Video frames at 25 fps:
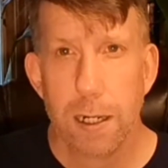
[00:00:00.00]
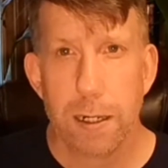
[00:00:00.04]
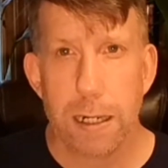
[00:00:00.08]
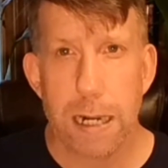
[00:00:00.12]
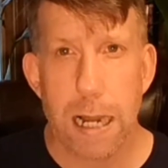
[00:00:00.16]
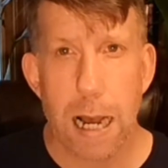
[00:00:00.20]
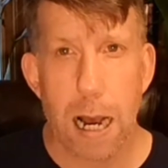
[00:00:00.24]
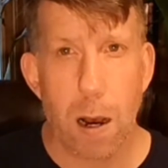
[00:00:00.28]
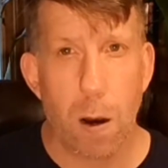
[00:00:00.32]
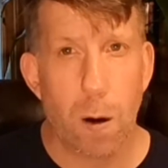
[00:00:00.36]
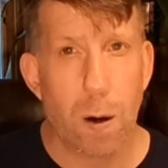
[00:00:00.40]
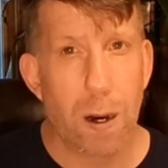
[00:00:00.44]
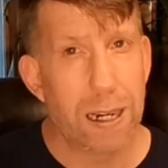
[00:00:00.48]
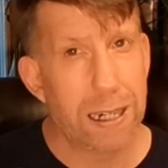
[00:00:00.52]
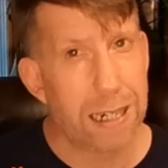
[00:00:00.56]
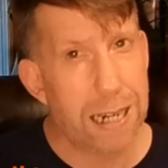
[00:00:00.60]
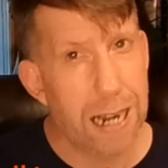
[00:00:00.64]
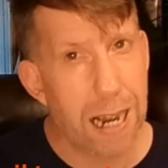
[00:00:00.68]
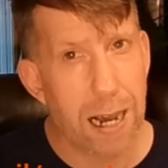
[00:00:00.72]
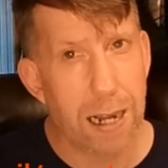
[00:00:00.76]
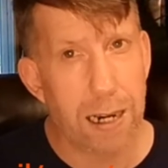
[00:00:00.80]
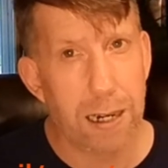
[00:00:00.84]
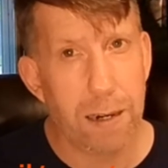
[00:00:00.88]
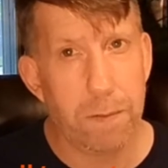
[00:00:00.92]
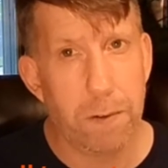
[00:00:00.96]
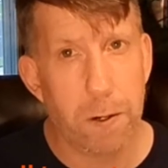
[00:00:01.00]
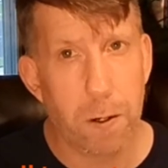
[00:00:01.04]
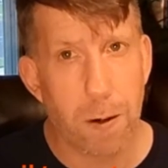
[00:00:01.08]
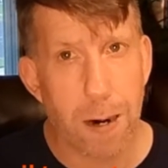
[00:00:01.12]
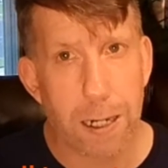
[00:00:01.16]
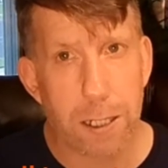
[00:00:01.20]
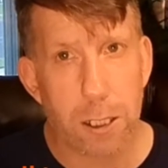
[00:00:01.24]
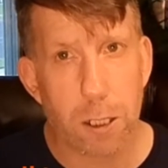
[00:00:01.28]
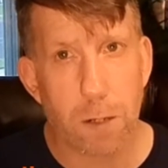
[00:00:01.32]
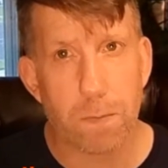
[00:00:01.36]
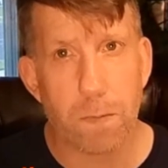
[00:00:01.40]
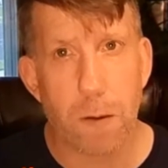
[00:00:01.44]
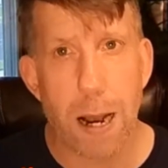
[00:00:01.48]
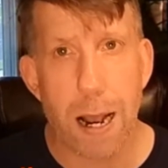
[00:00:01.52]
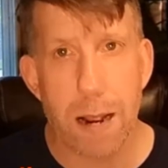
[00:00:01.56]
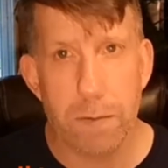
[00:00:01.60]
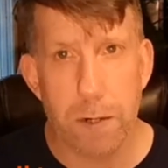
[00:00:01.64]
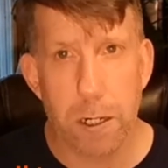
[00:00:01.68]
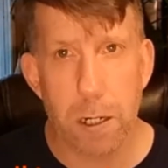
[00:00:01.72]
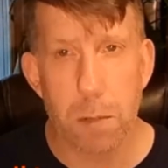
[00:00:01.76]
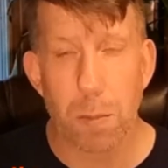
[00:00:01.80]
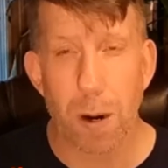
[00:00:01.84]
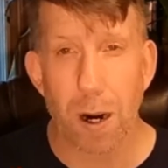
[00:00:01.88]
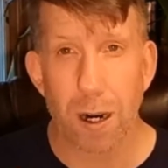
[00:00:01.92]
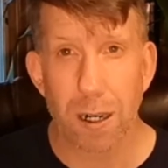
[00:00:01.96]
Now, again, if you're at your
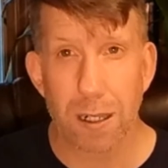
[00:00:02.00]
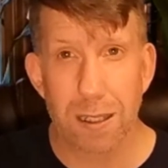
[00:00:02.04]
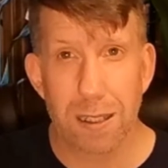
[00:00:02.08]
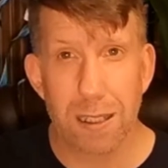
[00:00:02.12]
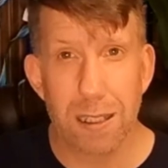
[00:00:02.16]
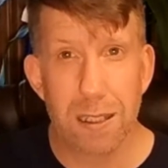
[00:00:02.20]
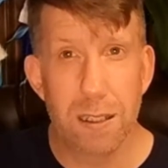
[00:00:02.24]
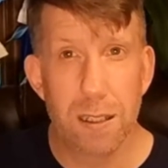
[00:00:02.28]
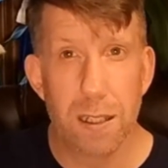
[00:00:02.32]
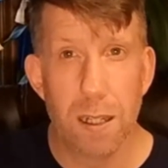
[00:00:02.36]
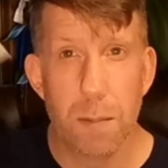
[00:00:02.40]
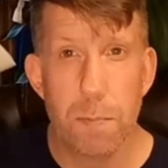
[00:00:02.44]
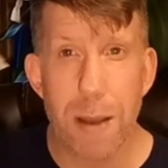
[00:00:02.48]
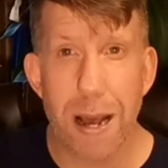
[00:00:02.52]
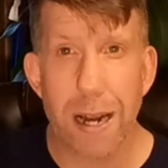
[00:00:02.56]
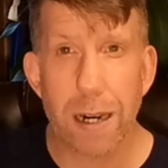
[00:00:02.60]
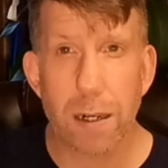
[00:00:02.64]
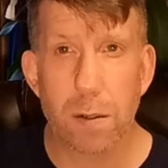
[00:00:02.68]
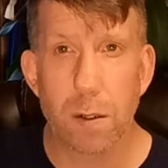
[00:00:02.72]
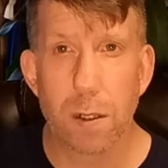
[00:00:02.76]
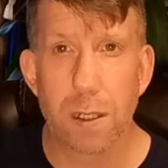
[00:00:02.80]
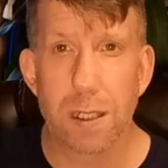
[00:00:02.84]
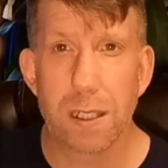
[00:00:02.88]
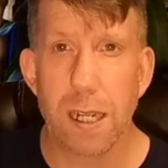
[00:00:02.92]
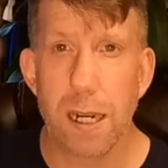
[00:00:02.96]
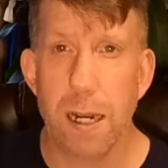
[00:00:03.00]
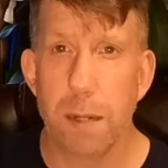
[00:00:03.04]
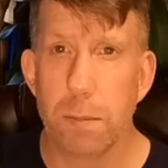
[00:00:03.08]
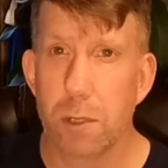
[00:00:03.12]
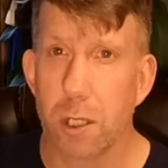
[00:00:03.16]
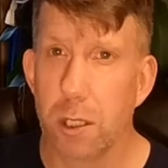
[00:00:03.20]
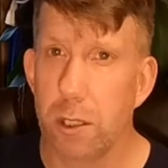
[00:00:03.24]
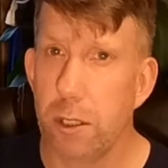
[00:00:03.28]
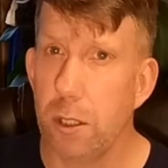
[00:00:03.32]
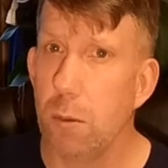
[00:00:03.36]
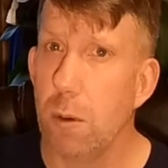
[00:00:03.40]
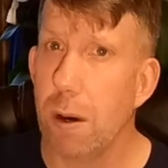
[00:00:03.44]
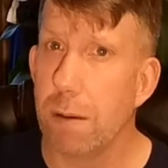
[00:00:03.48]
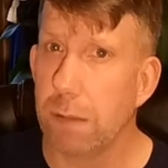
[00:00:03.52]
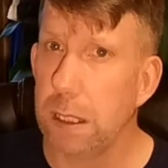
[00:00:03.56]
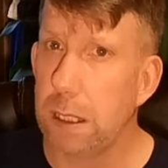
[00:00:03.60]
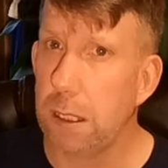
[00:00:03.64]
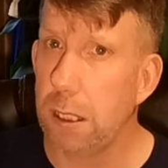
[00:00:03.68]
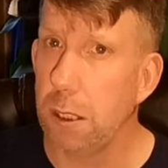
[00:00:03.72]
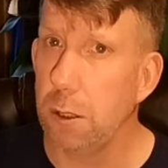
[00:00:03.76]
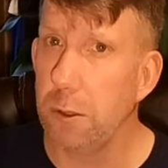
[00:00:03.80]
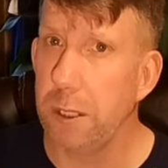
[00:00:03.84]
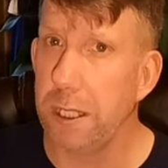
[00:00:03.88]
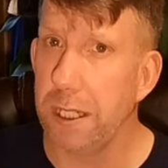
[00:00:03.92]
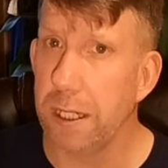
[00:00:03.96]
5-year mark, the medical exams are due every
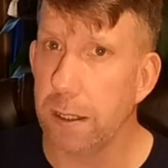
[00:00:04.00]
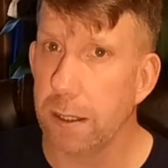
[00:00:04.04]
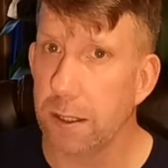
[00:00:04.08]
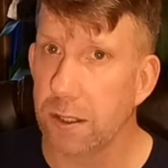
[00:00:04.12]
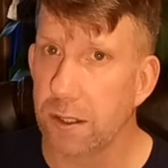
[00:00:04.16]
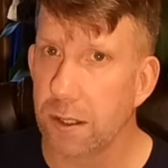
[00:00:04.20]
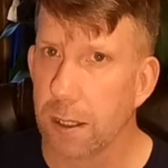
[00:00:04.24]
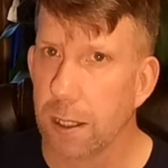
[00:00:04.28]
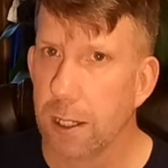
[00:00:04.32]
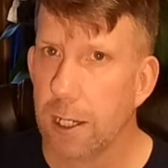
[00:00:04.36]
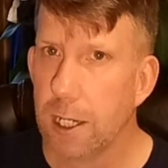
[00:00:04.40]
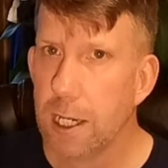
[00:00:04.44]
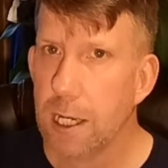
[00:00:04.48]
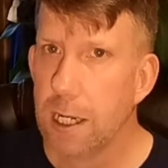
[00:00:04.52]
2 years.